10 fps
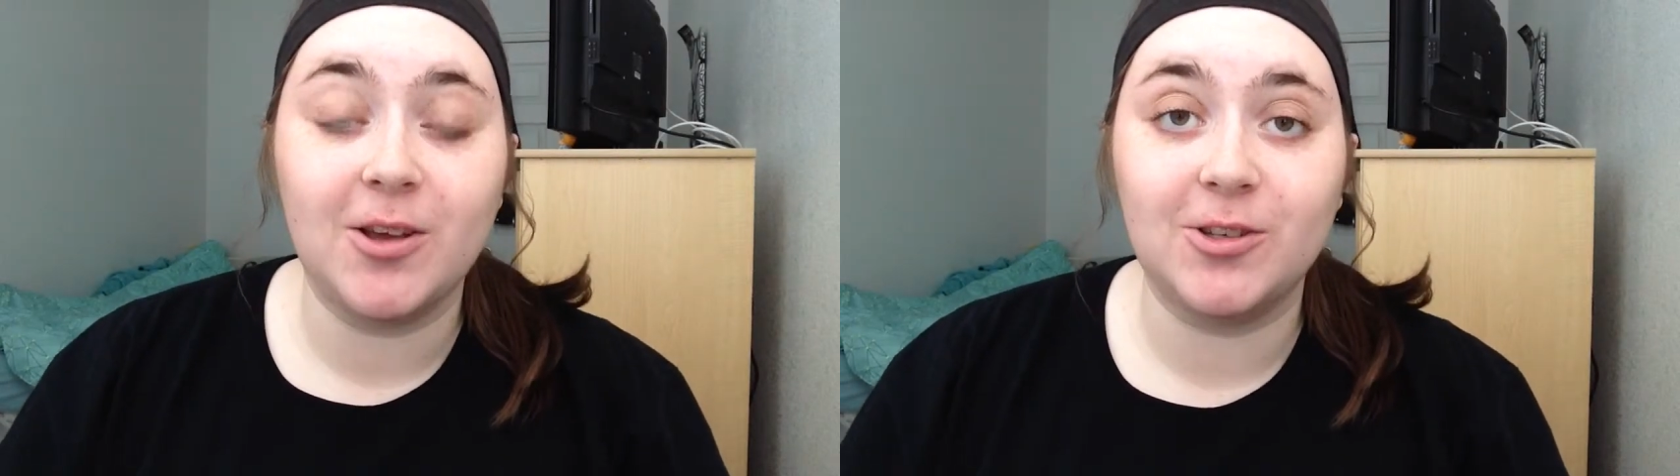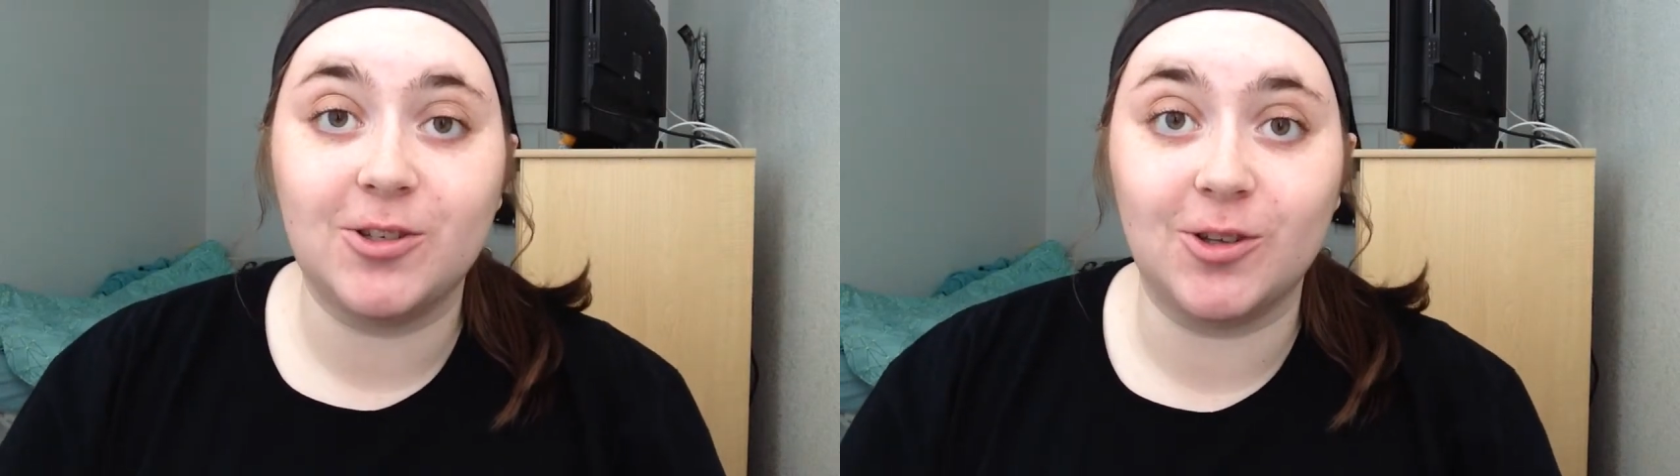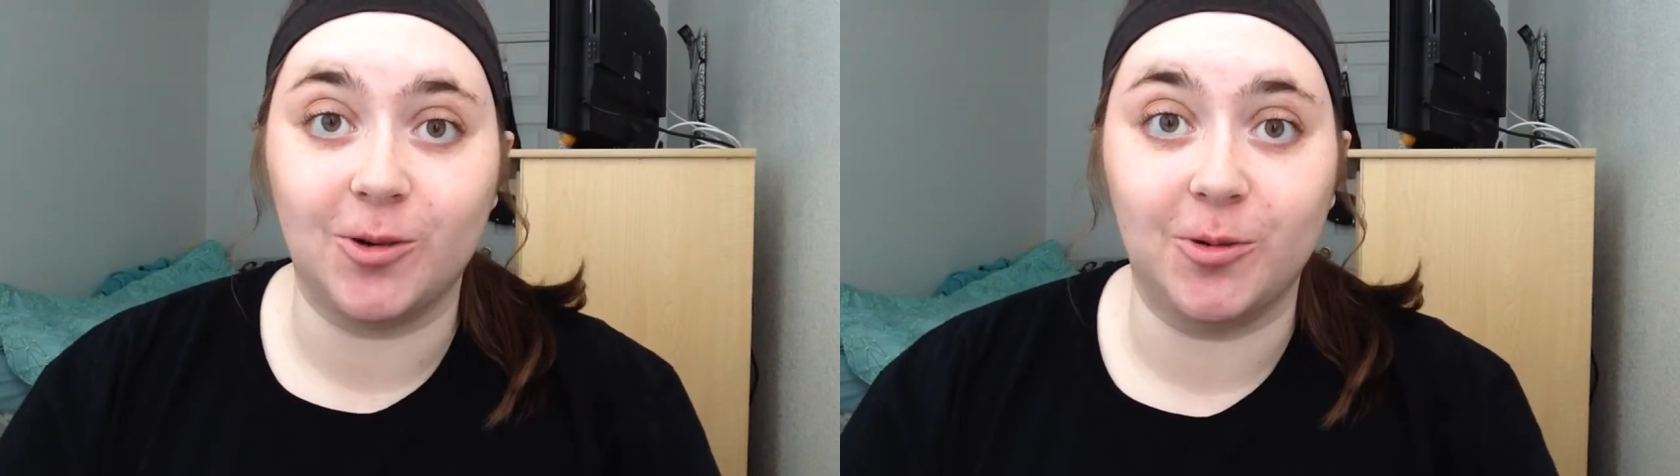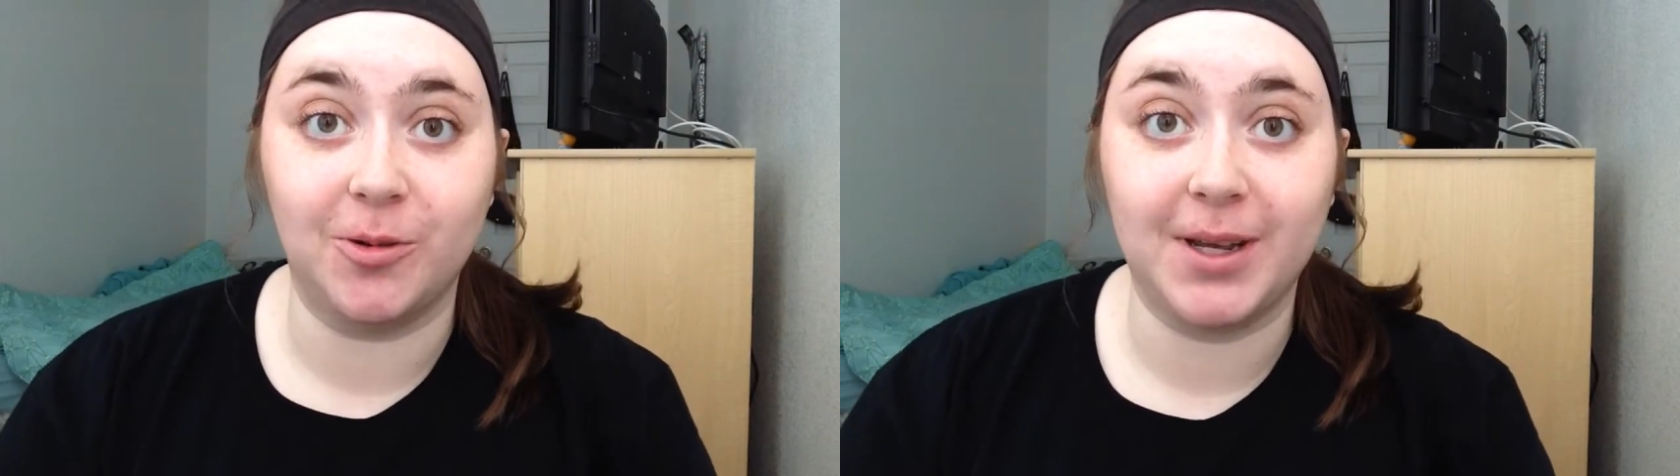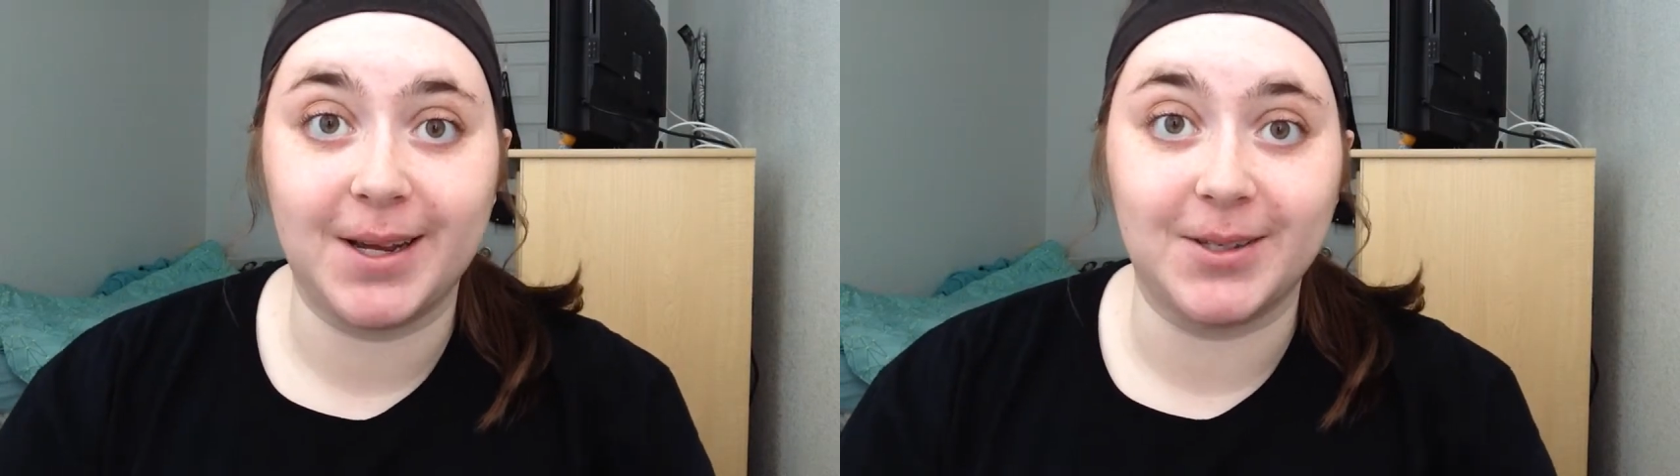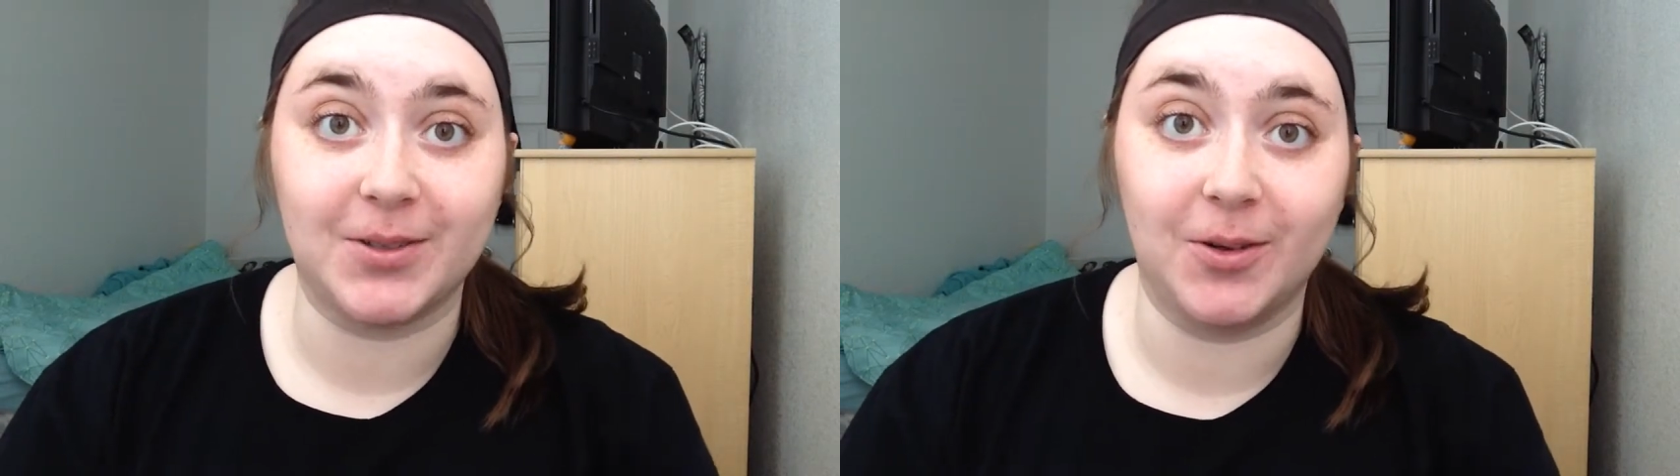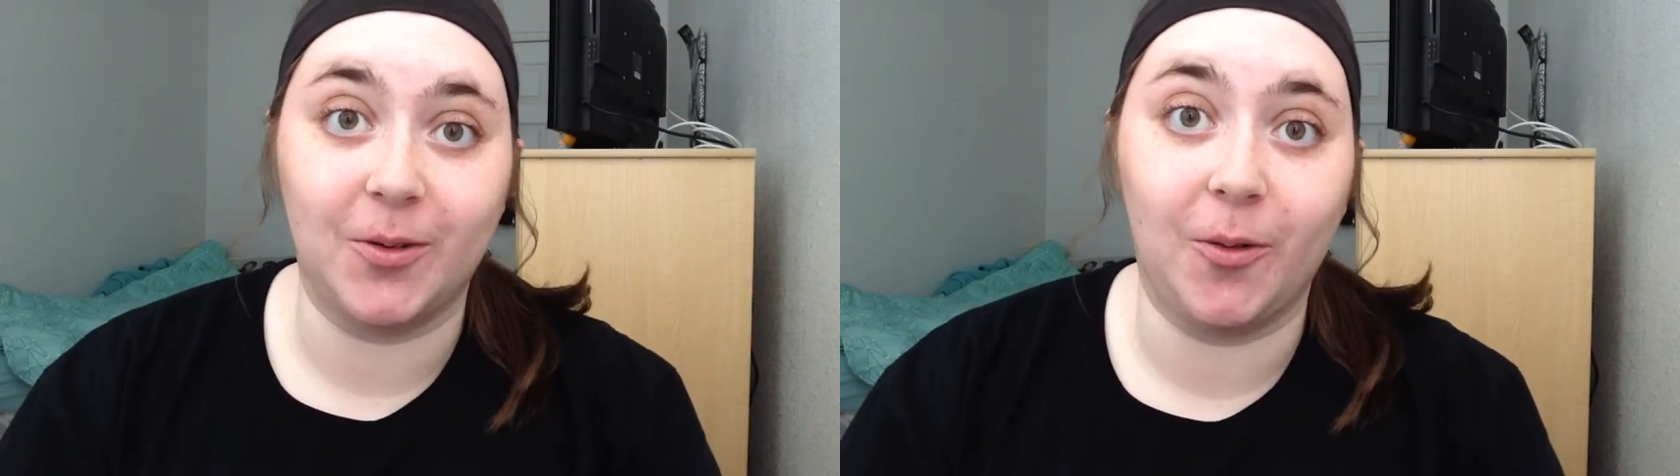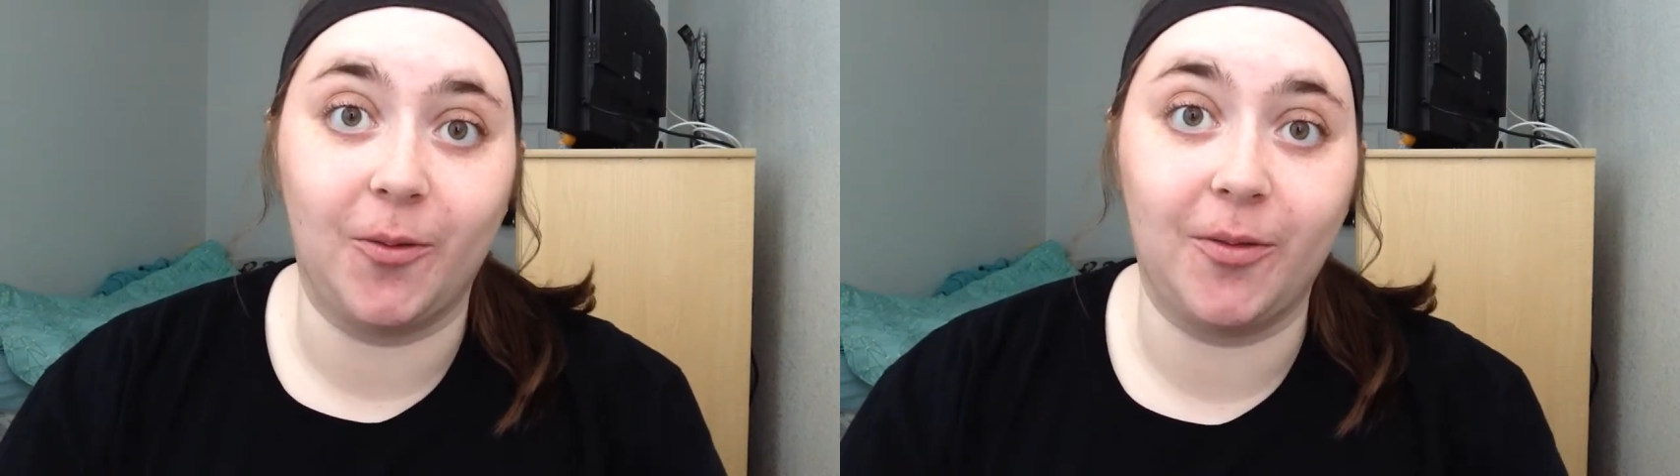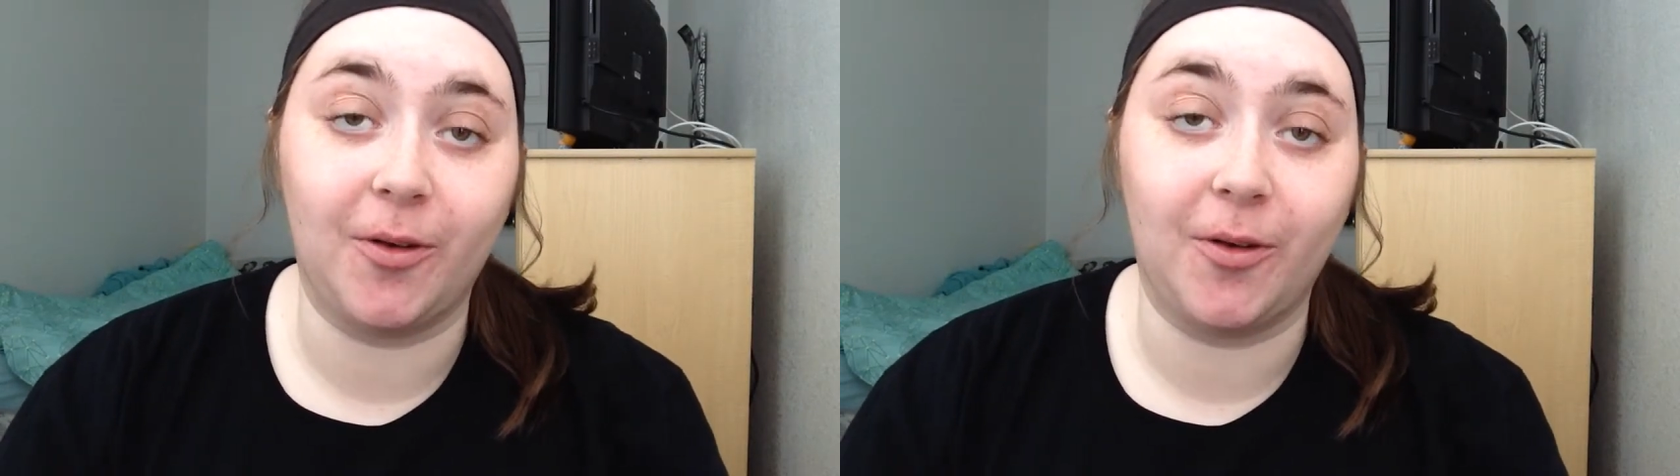So, you guys know,